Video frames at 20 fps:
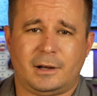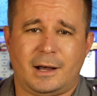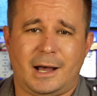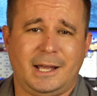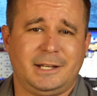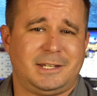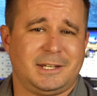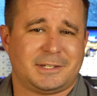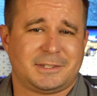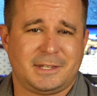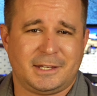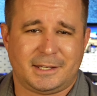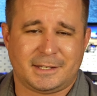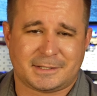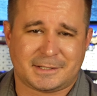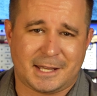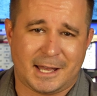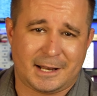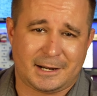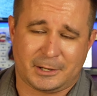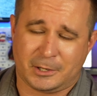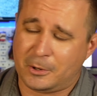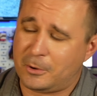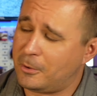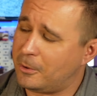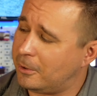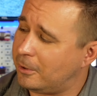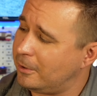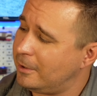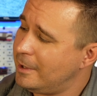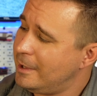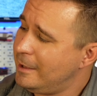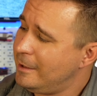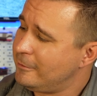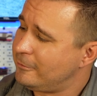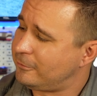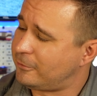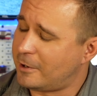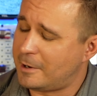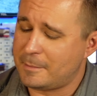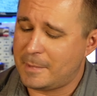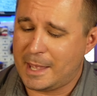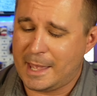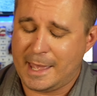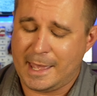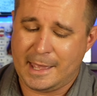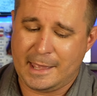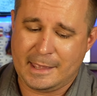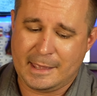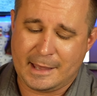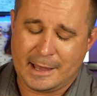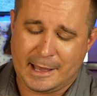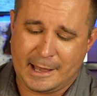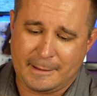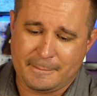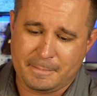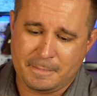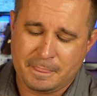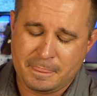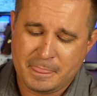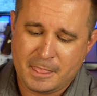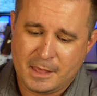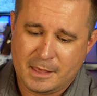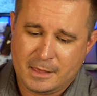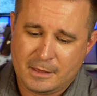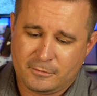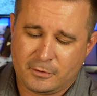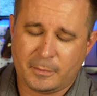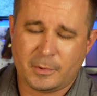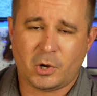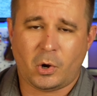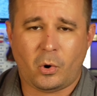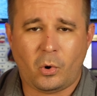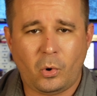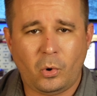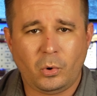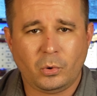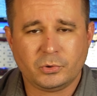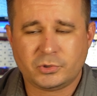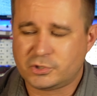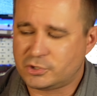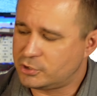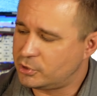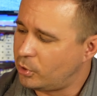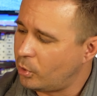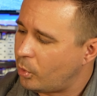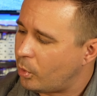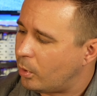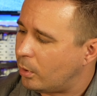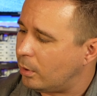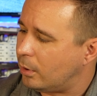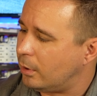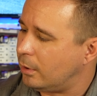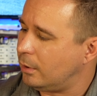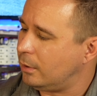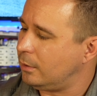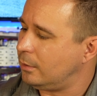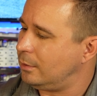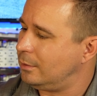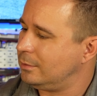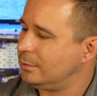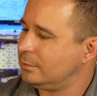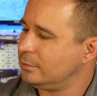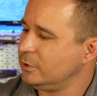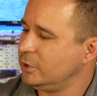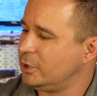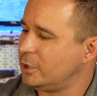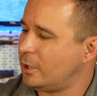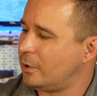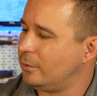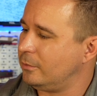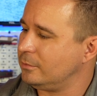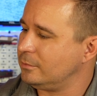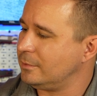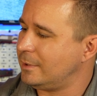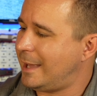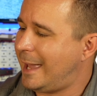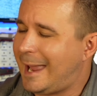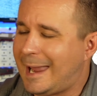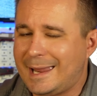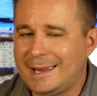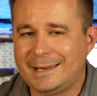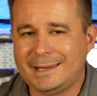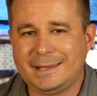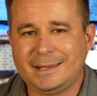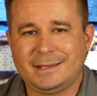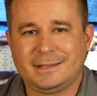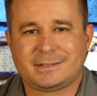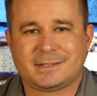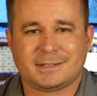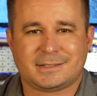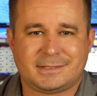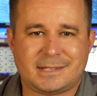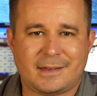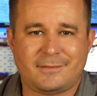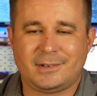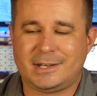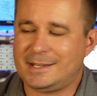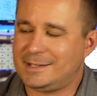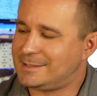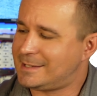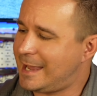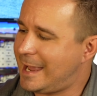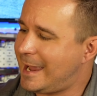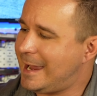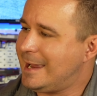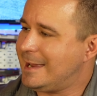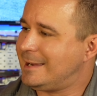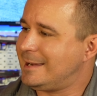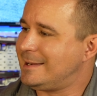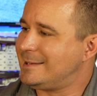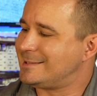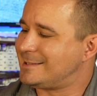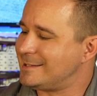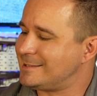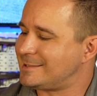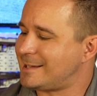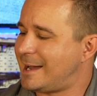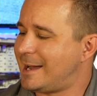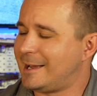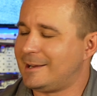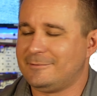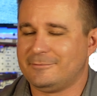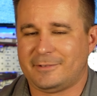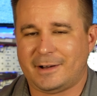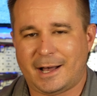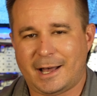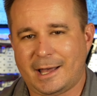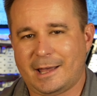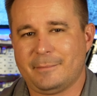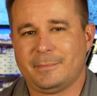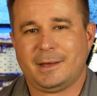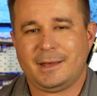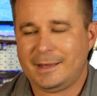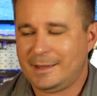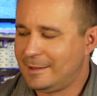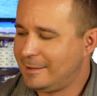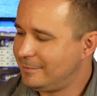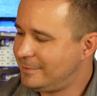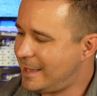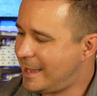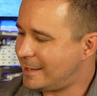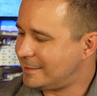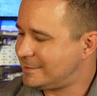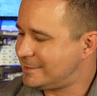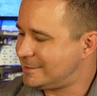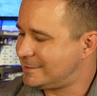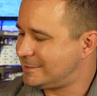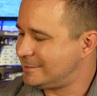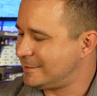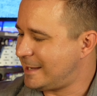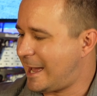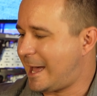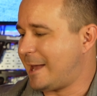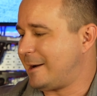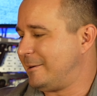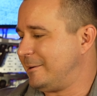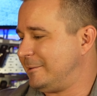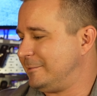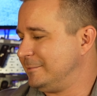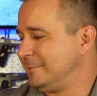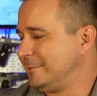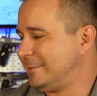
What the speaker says: I just think is kind of cool from an old school, 80s, 70s, 80s design vibe. That's, I don't know.